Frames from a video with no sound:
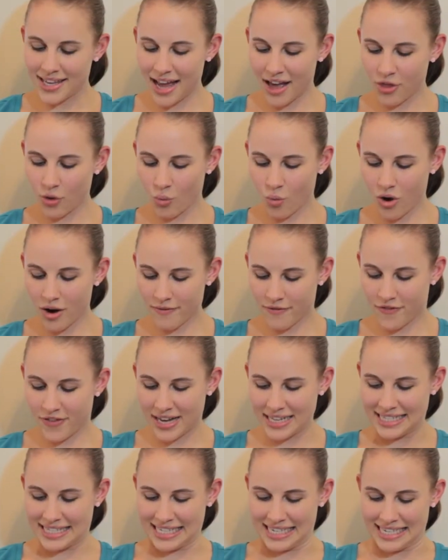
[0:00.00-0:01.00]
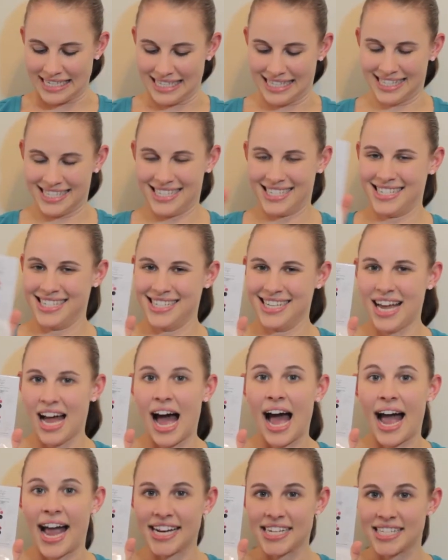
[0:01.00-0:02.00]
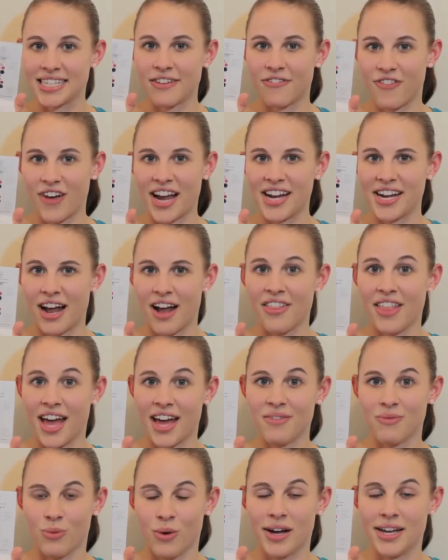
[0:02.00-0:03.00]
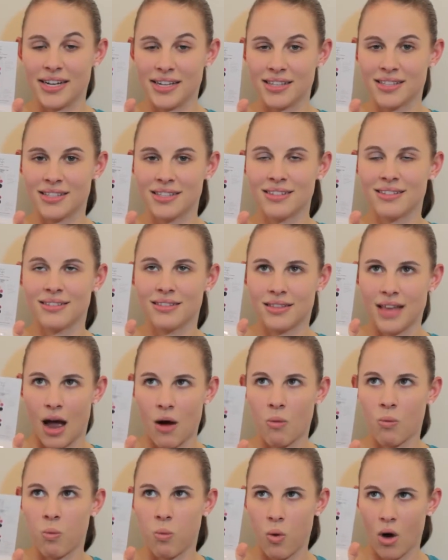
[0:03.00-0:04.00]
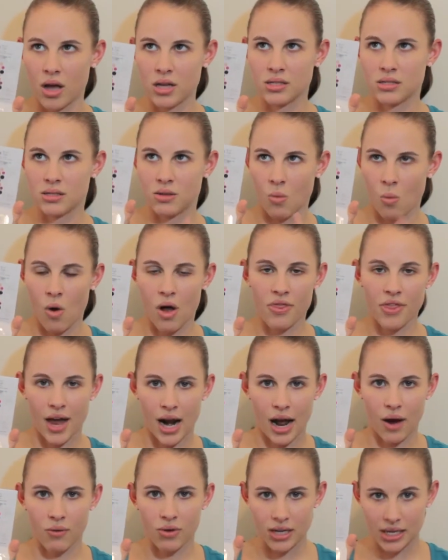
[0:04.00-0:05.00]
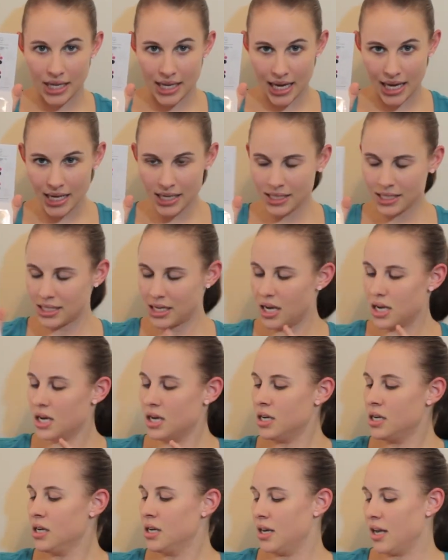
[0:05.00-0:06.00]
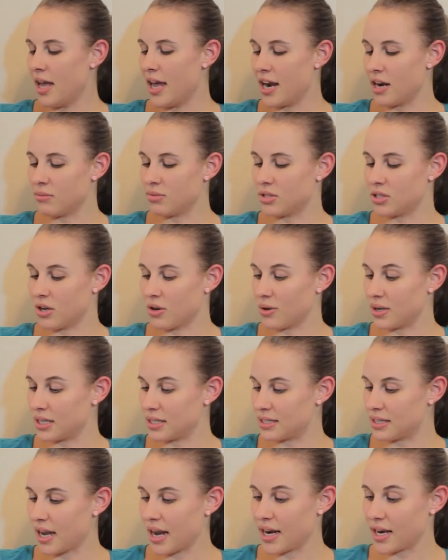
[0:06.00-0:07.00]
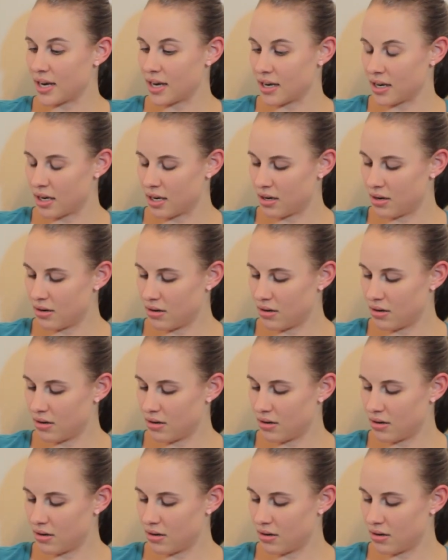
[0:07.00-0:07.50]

yeah, the warm fuzzies. I did find out that that was the one that I would get, and I'm so excited.